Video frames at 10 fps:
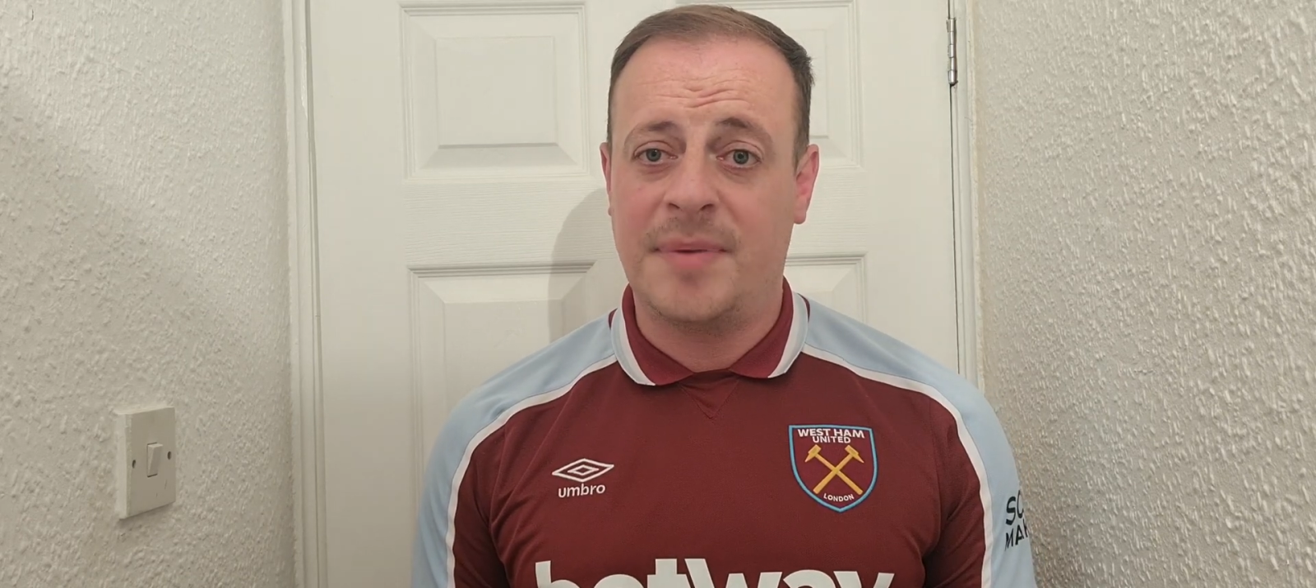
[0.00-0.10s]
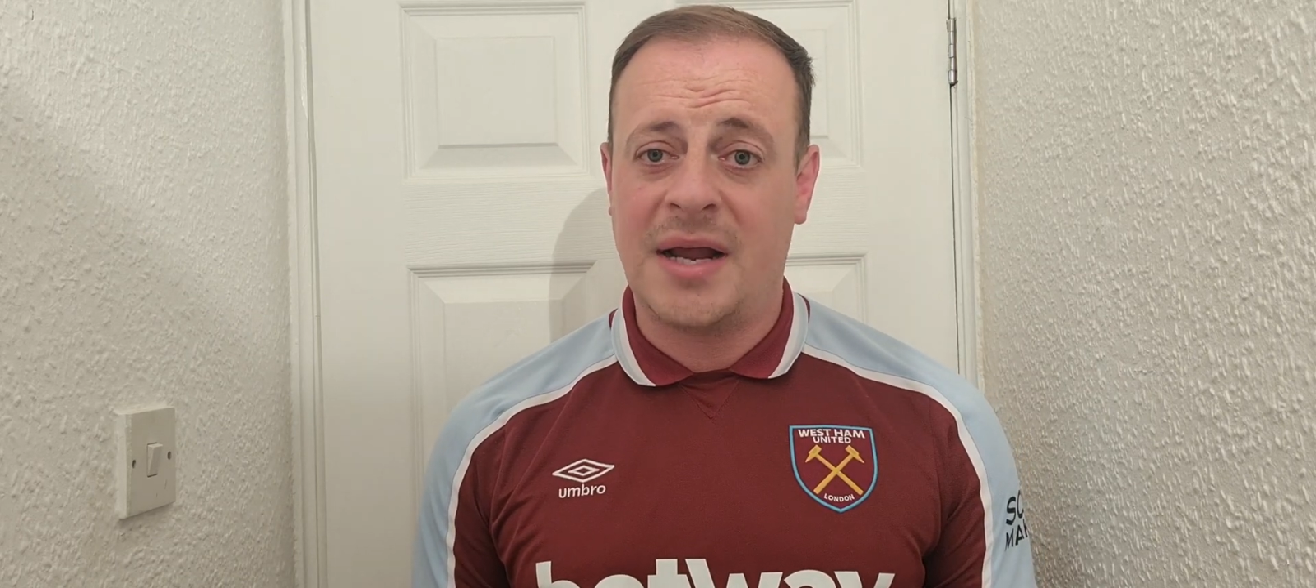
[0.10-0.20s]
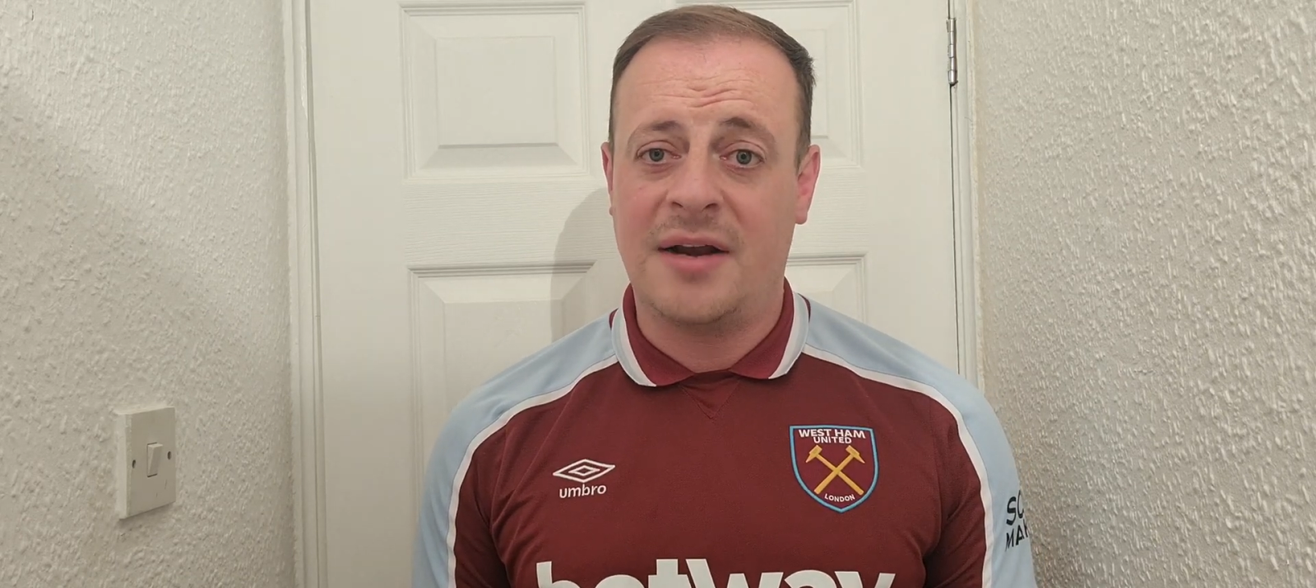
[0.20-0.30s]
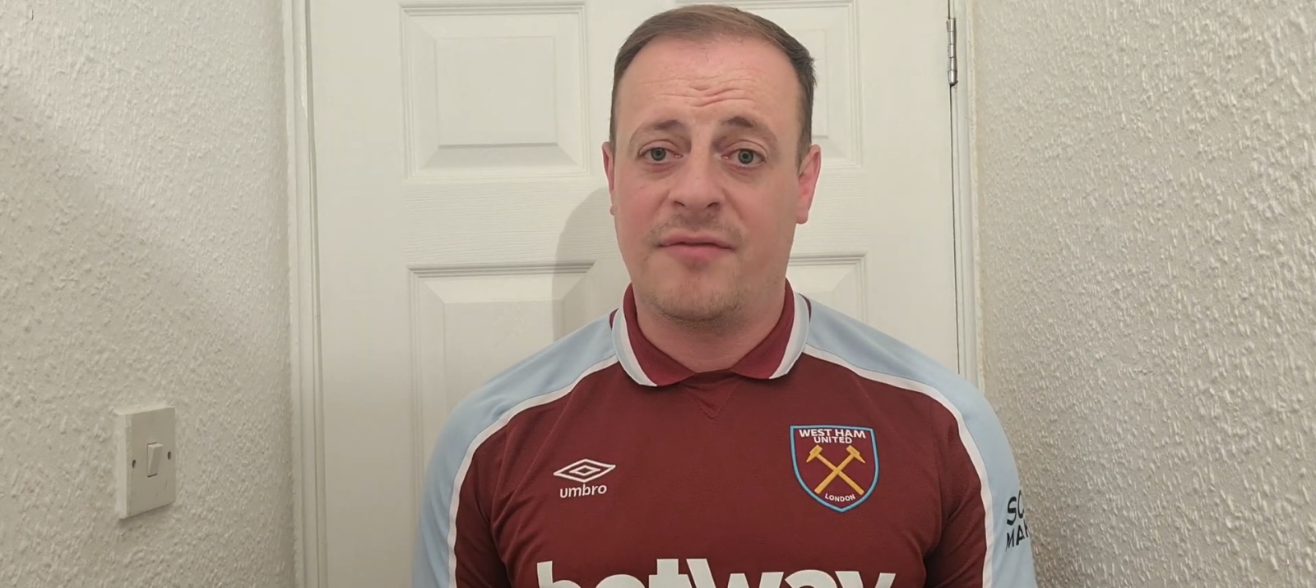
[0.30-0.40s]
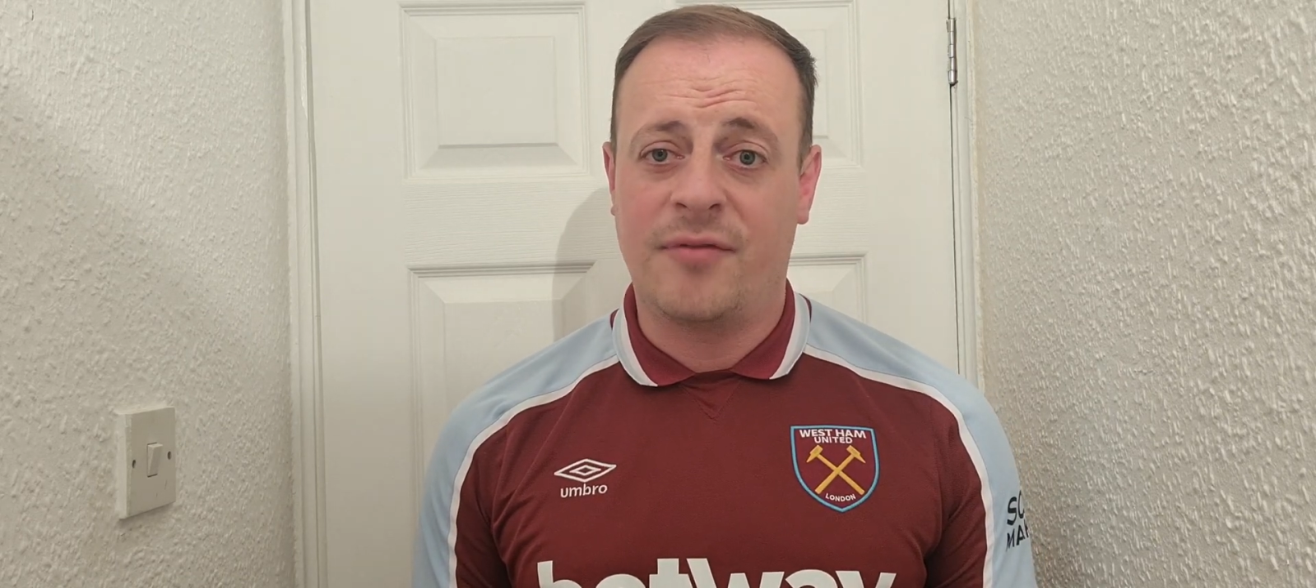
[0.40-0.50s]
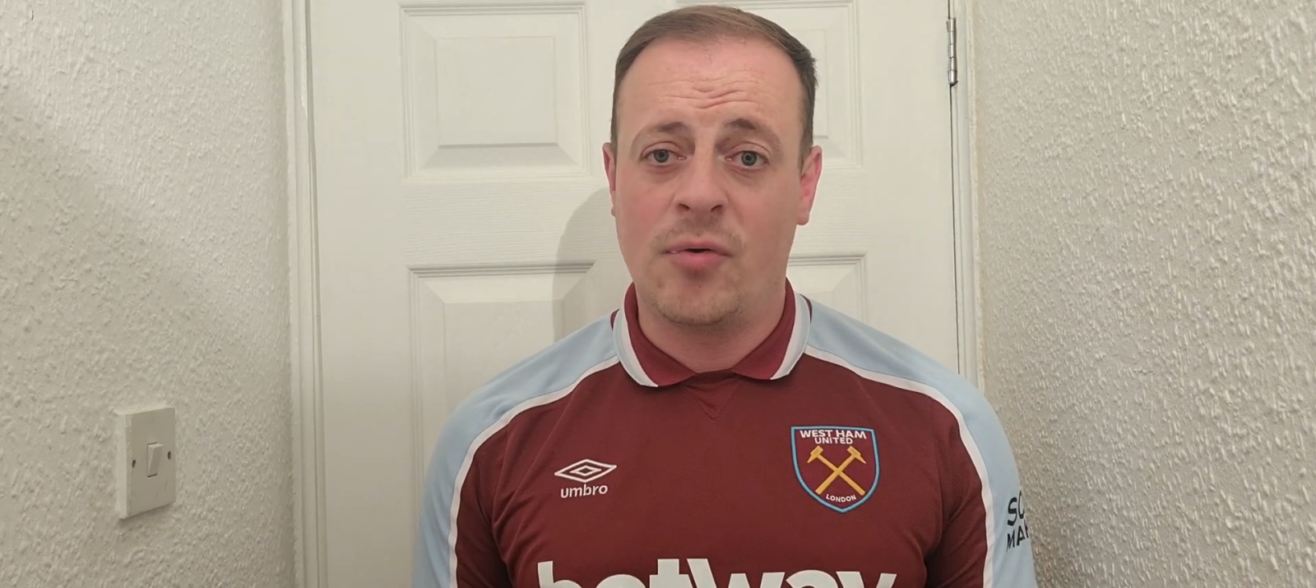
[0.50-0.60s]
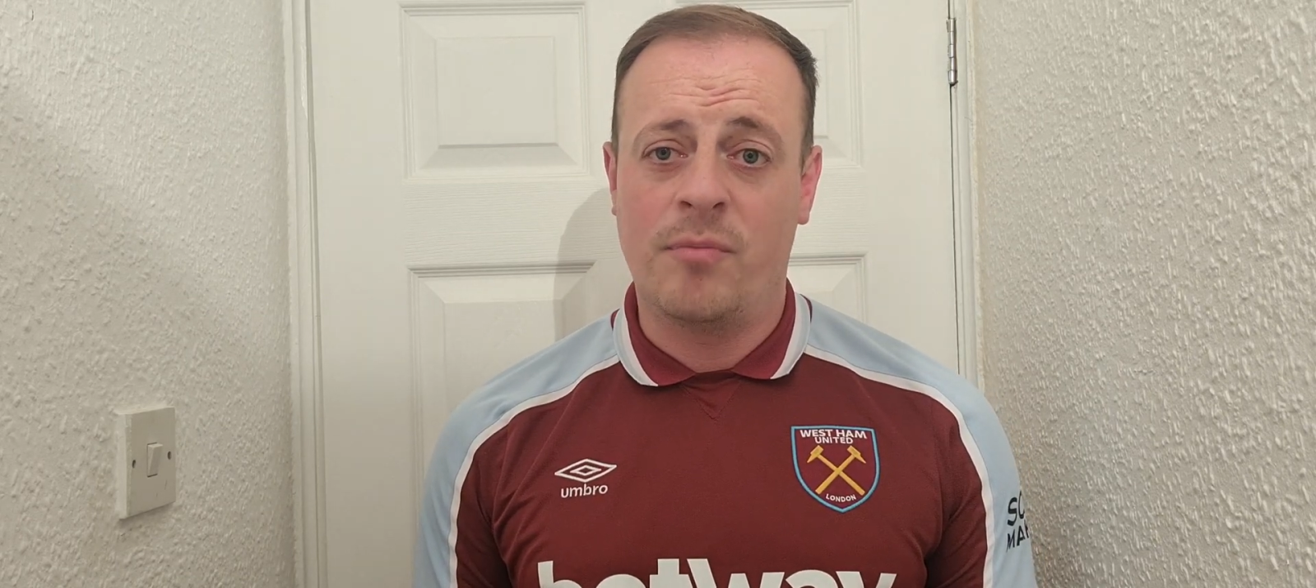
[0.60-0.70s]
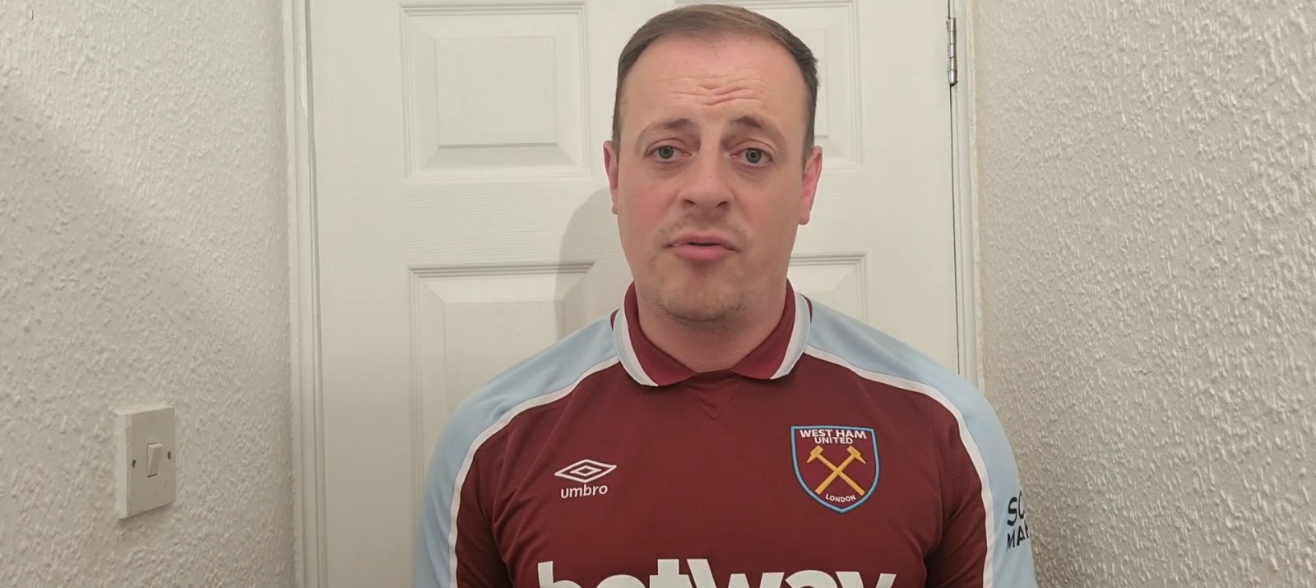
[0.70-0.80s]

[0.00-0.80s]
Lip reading: playing a full